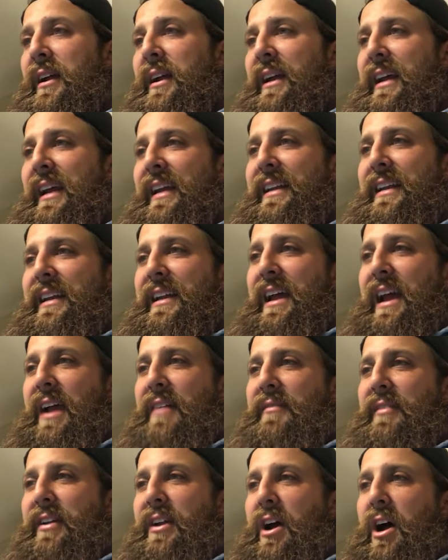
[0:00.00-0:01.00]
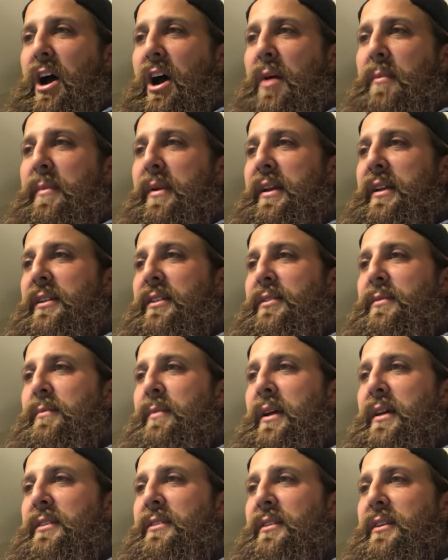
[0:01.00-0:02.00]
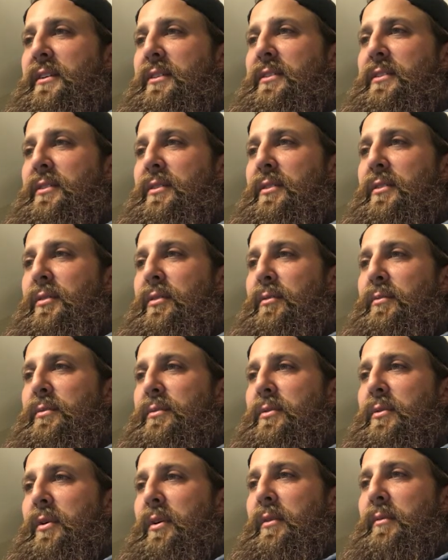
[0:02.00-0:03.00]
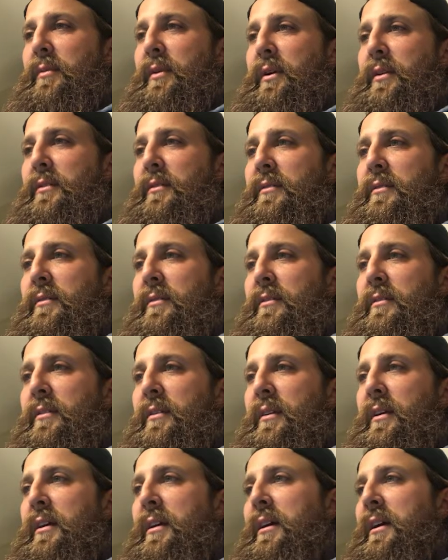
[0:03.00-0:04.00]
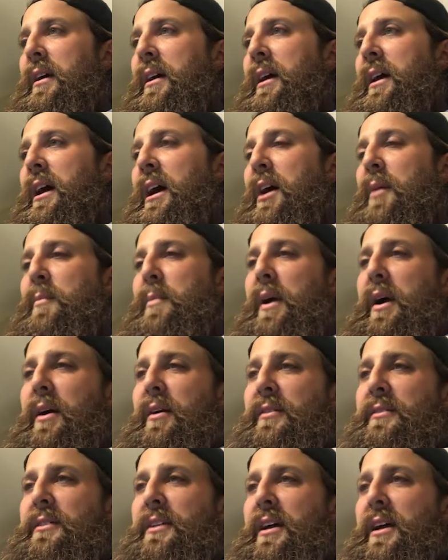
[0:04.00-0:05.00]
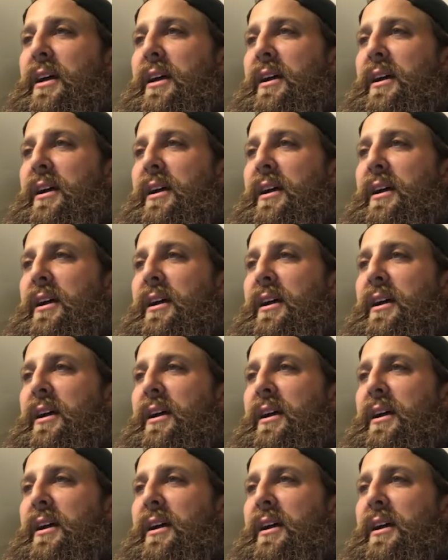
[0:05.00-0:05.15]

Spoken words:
He did have an ominous message, oops, wrong button, about